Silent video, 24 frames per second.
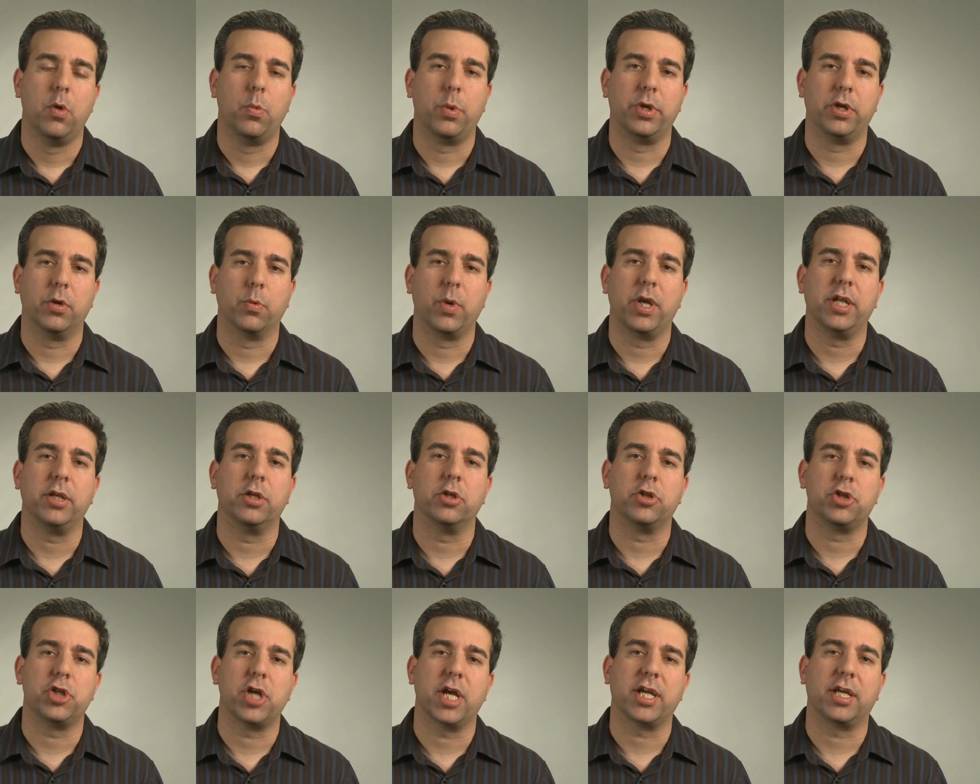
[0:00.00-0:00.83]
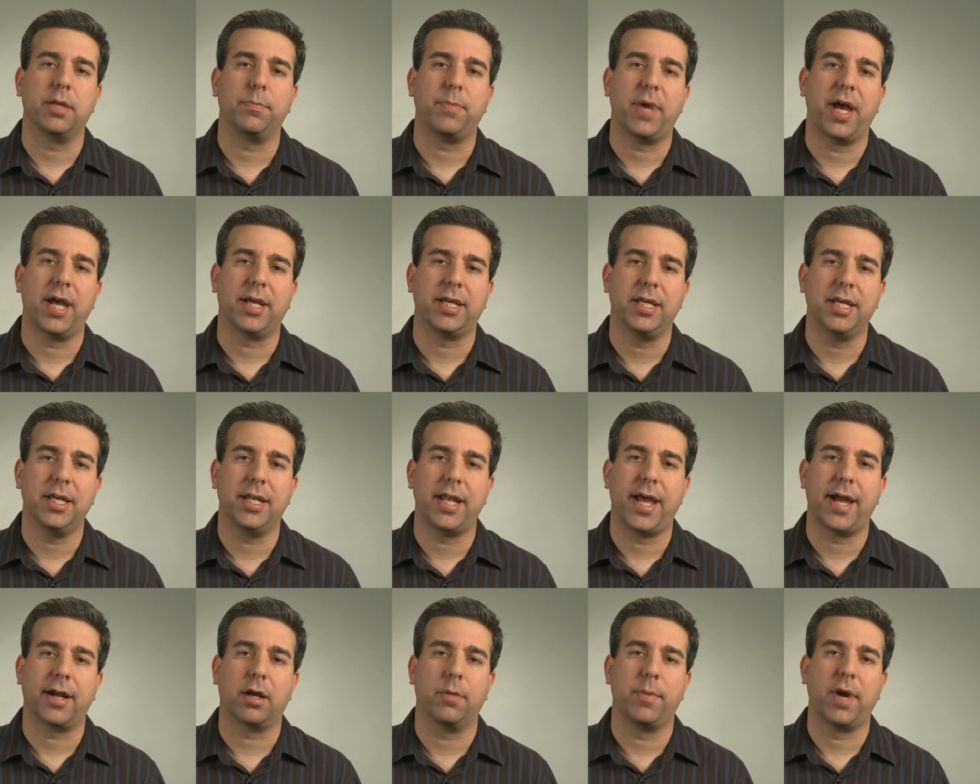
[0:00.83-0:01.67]
When you're ready to check it back
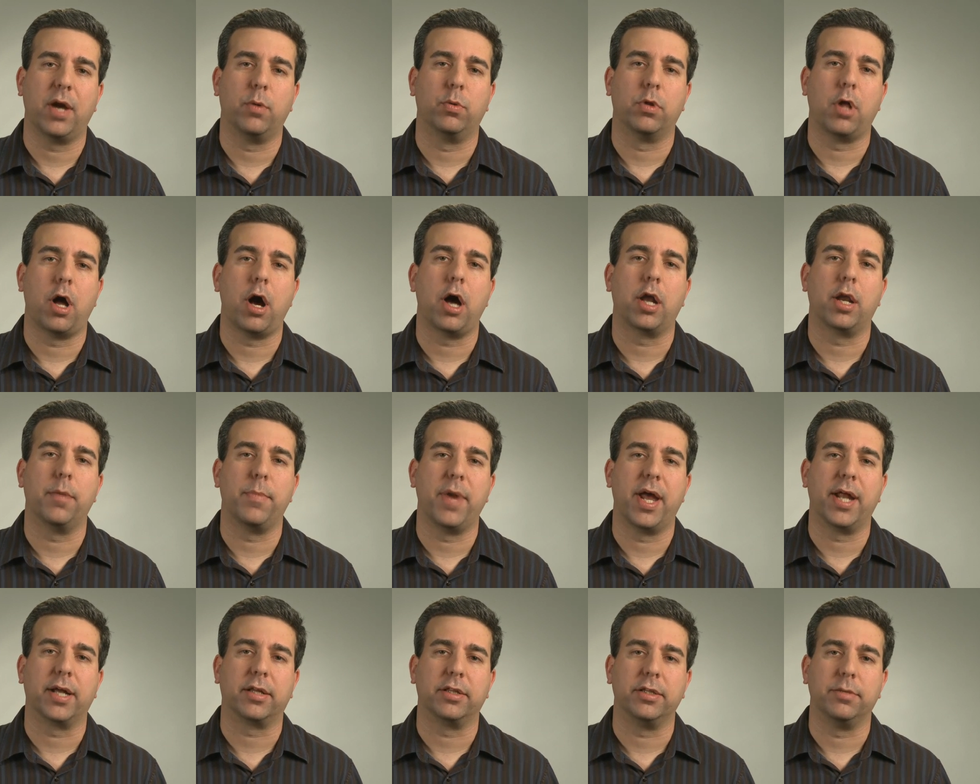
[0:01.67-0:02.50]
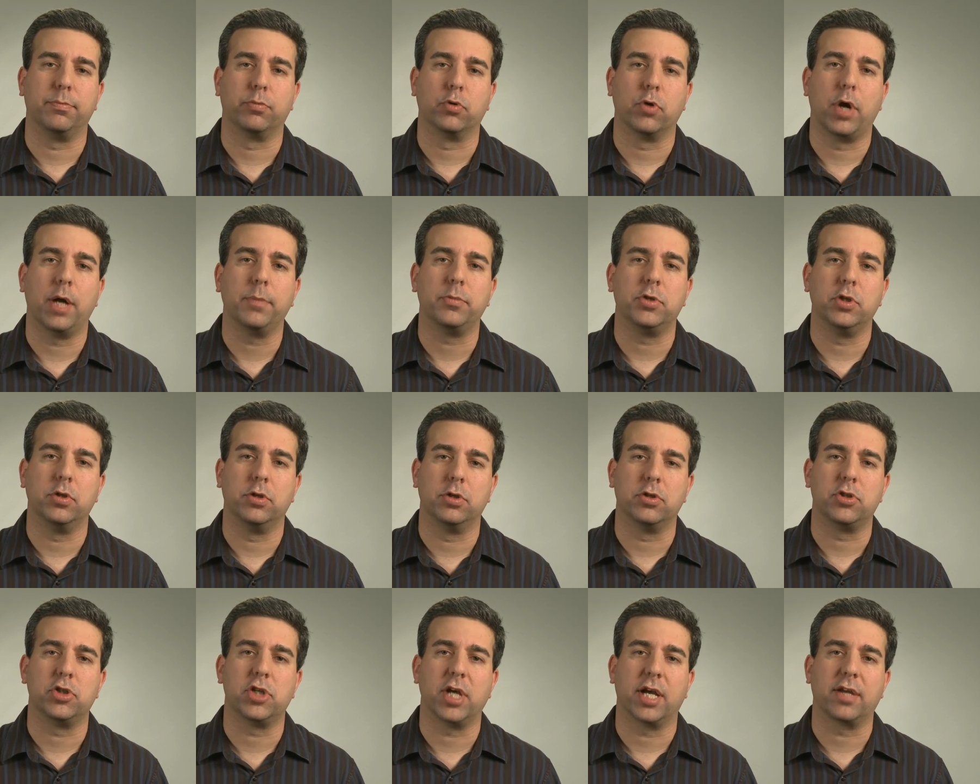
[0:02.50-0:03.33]
in, Acrobat will automatically prompt you
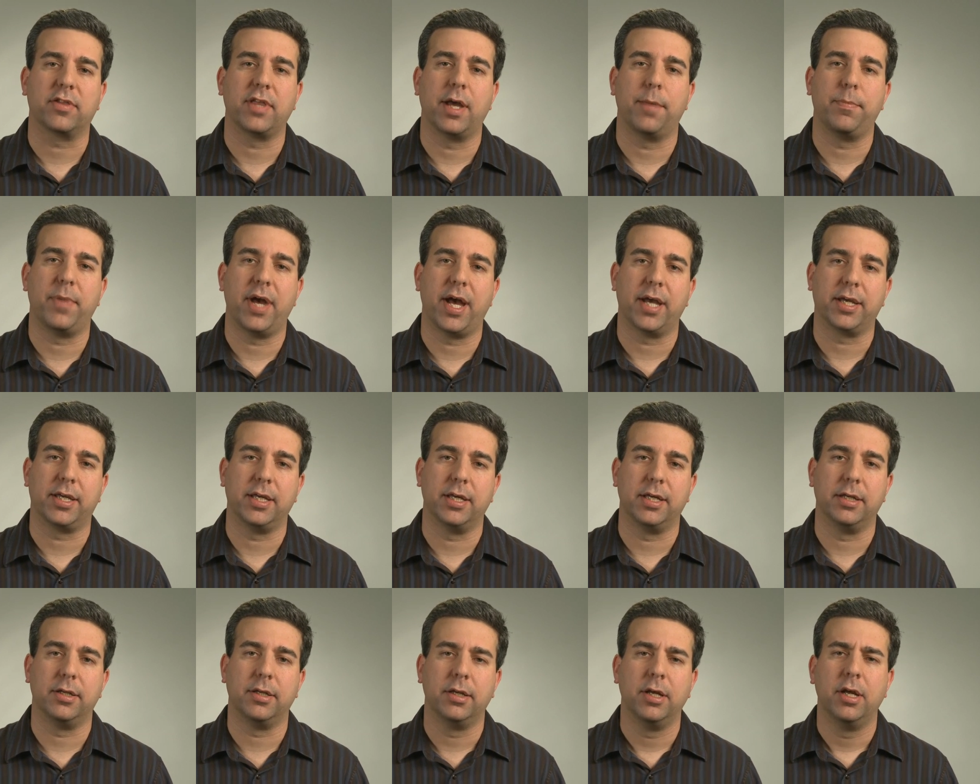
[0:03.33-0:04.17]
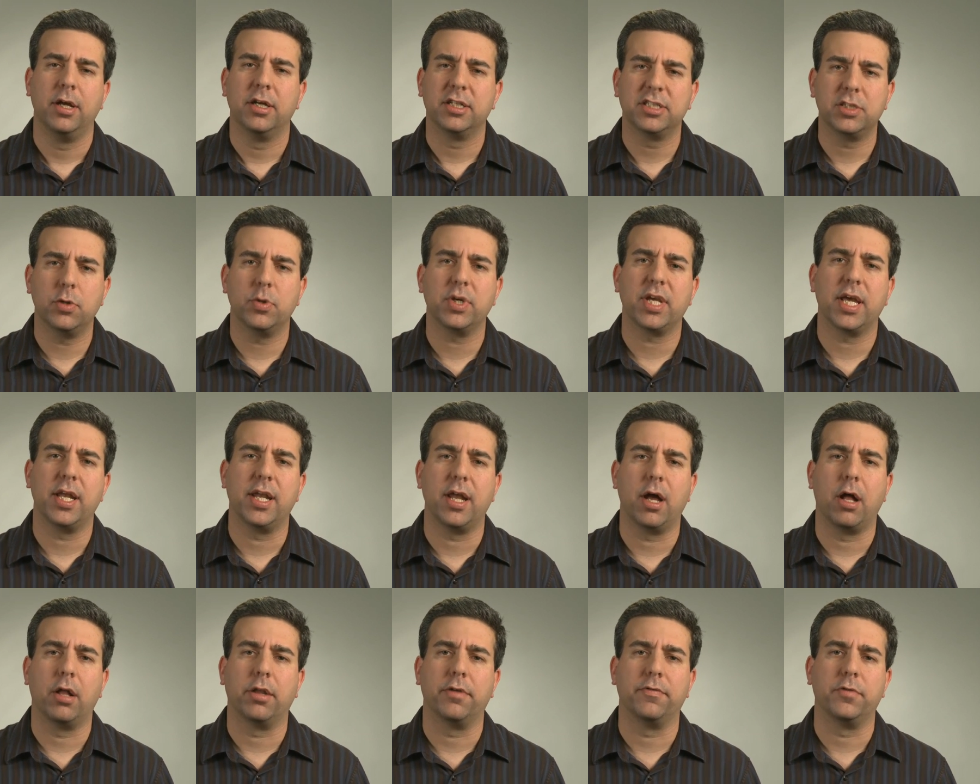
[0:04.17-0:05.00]
to check that back in. So
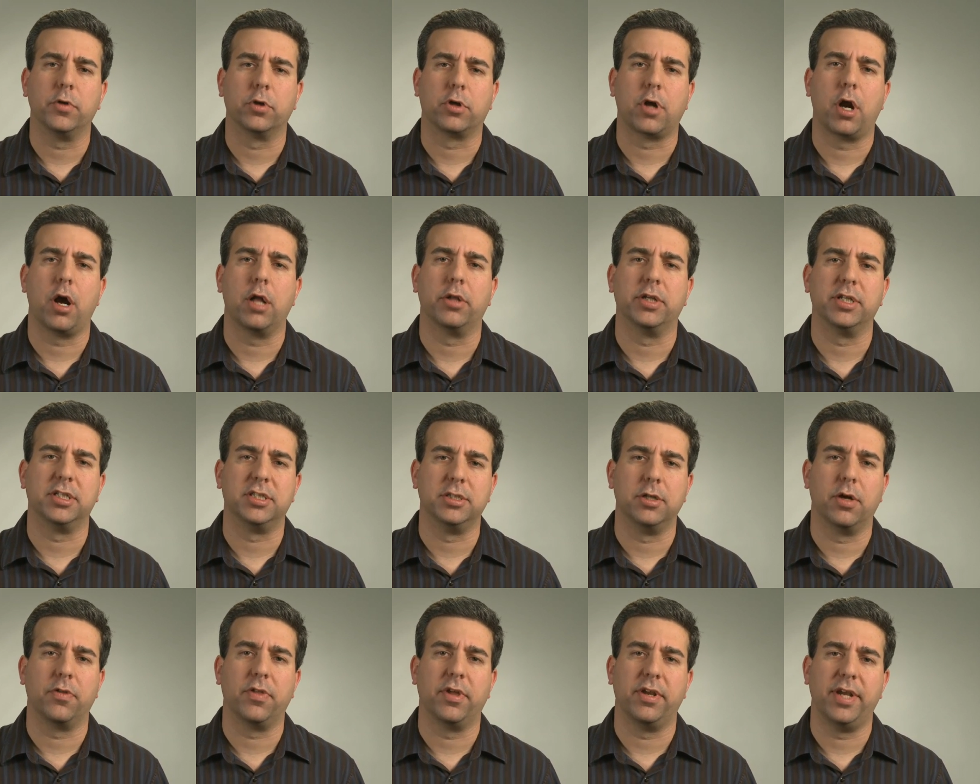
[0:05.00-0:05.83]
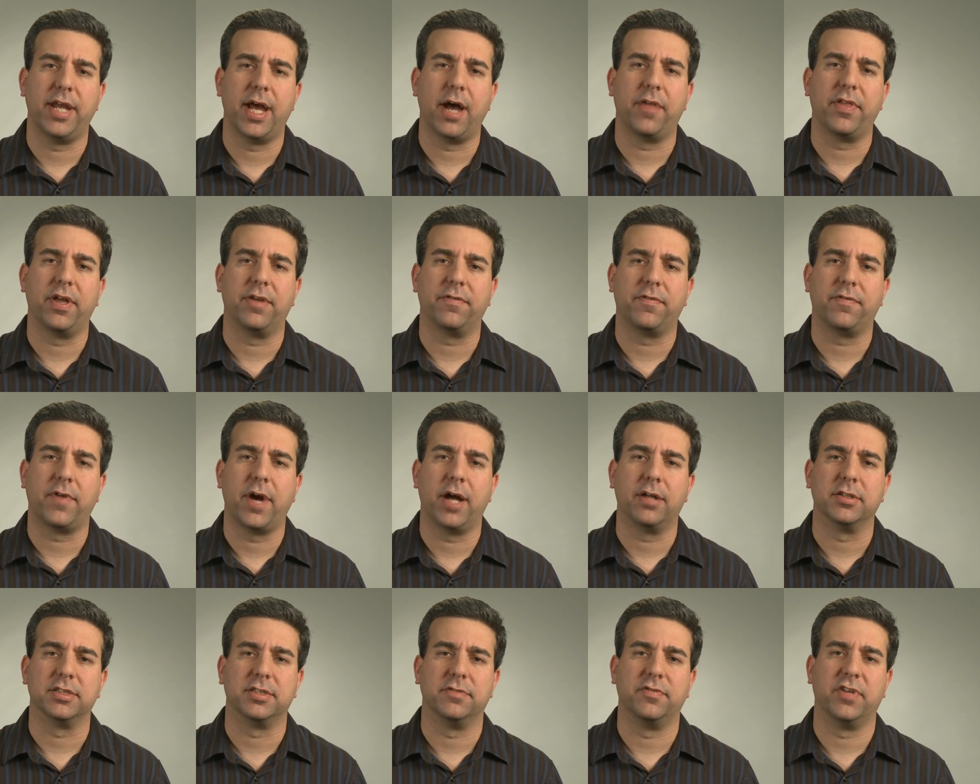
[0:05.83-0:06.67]
again, all of your colleagues know that now that
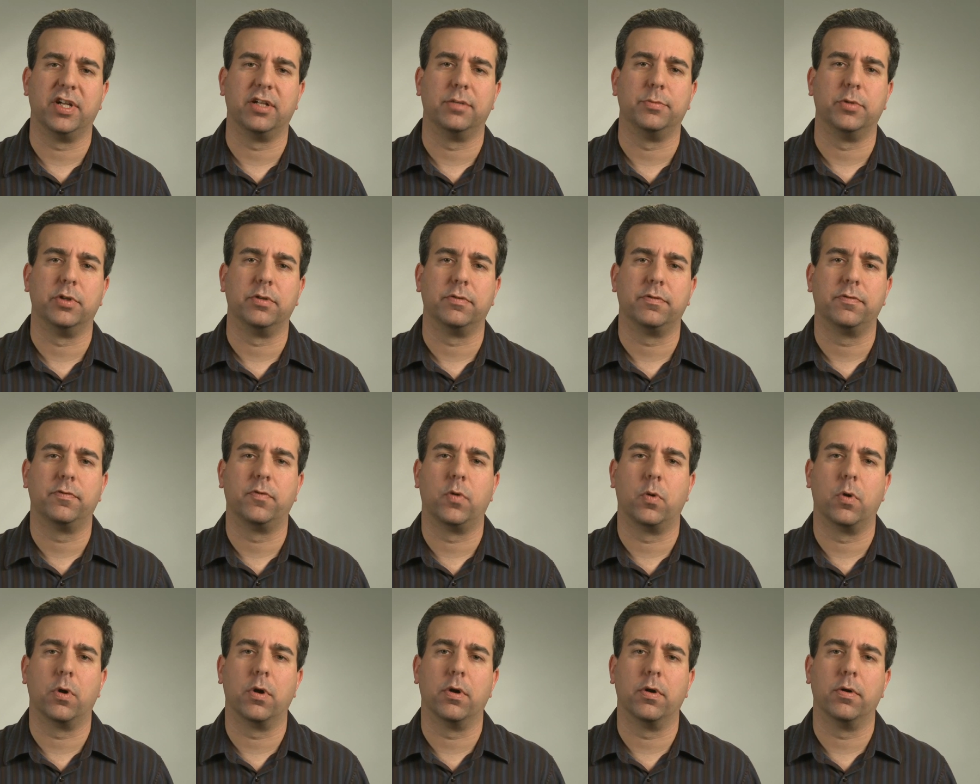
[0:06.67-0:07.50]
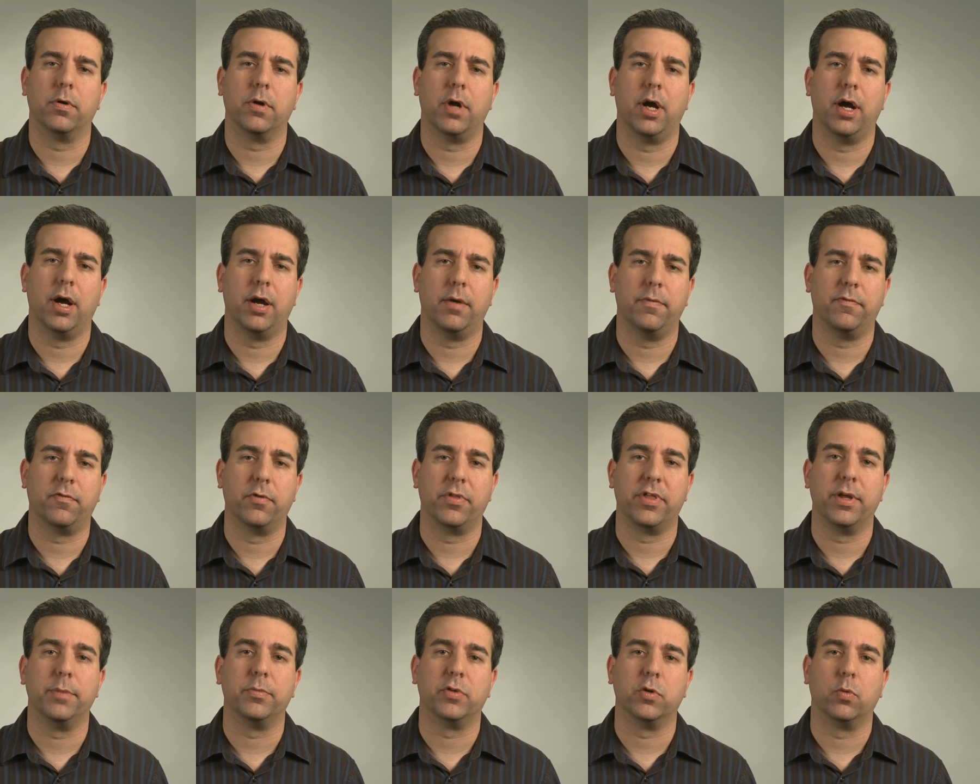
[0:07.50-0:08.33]
file is available for
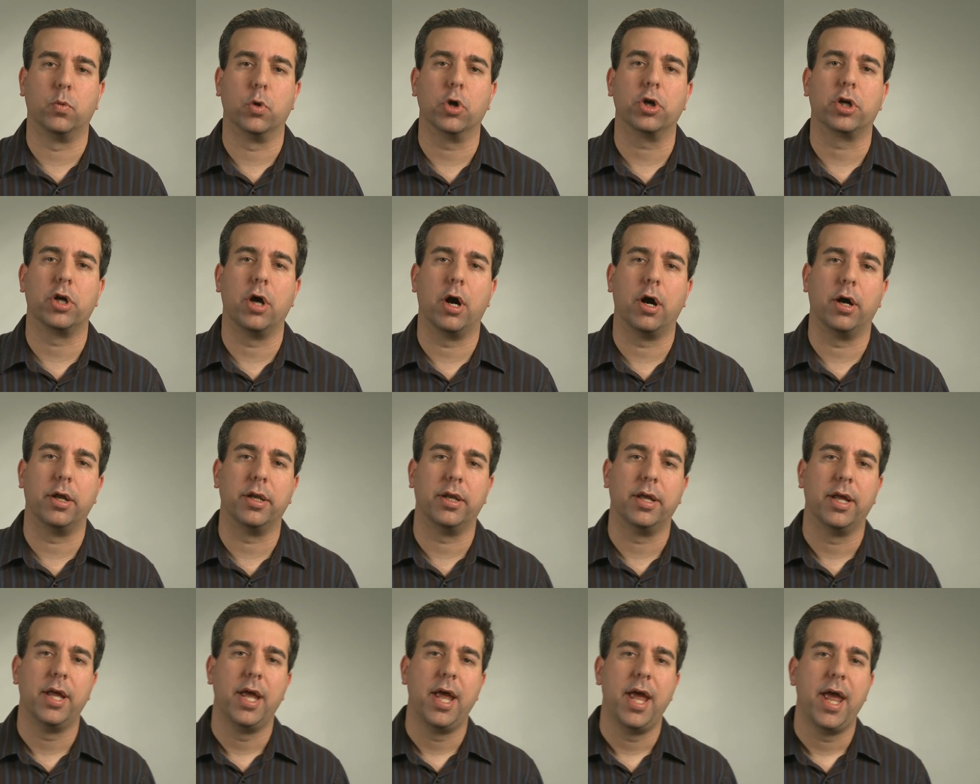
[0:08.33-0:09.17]
them to work on.